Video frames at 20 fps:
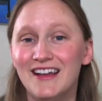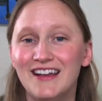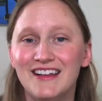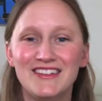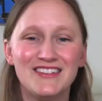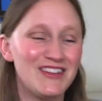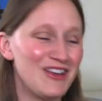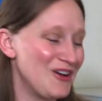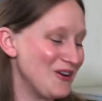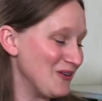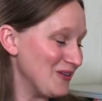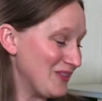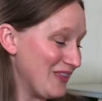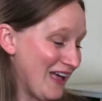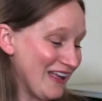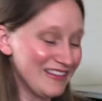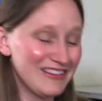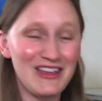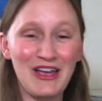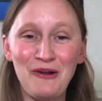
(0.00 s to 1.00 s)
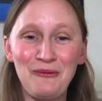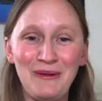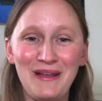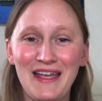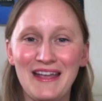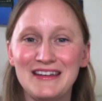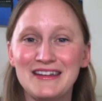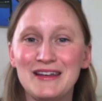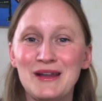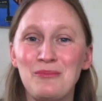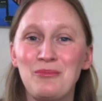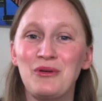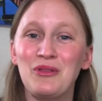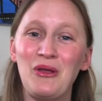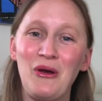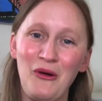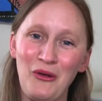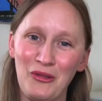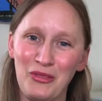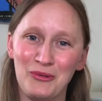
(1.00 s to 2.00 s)
So that's how we ended up with
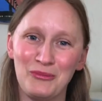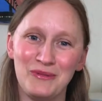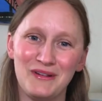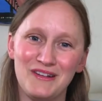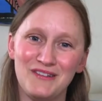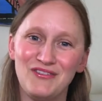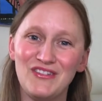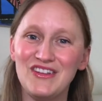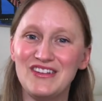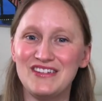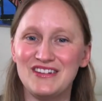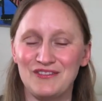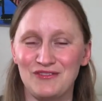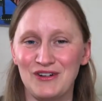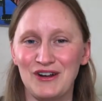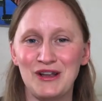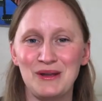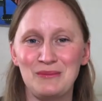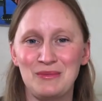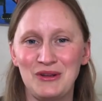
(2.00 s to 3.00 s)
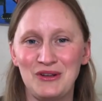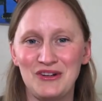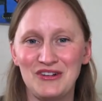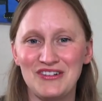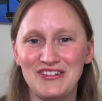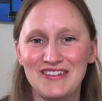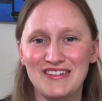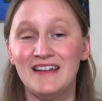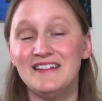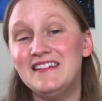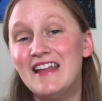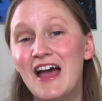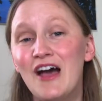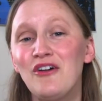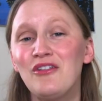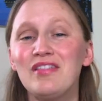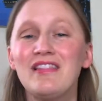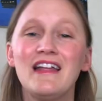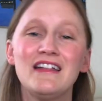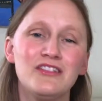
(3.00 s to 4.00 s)
all three of these different computers.
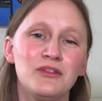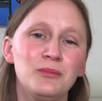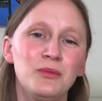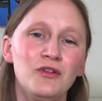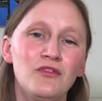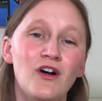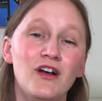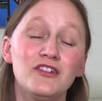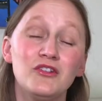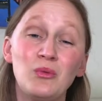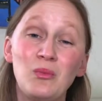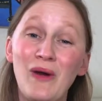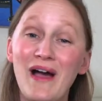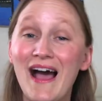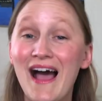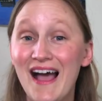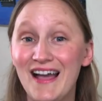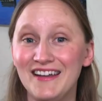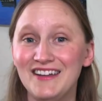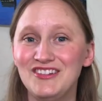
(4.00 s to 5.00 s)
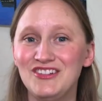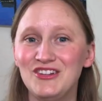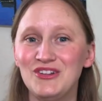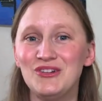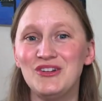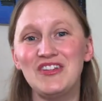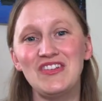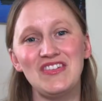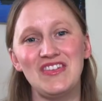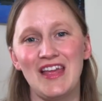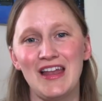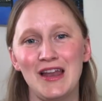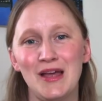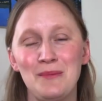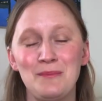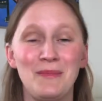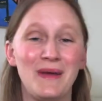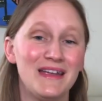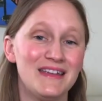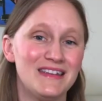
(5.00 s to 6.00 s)
Now let's move on to what I do to set up
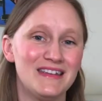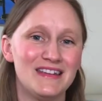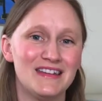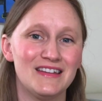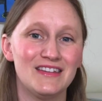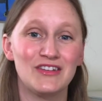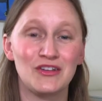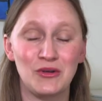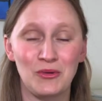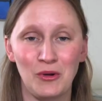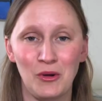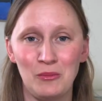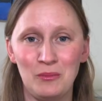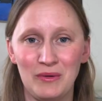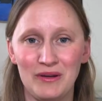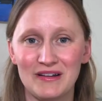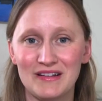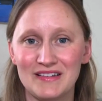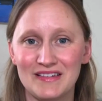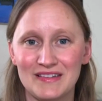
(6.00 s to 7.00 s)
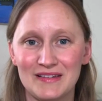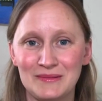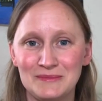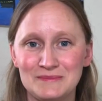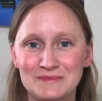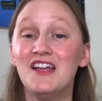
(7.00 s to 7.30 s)
my kids' Chromebooks.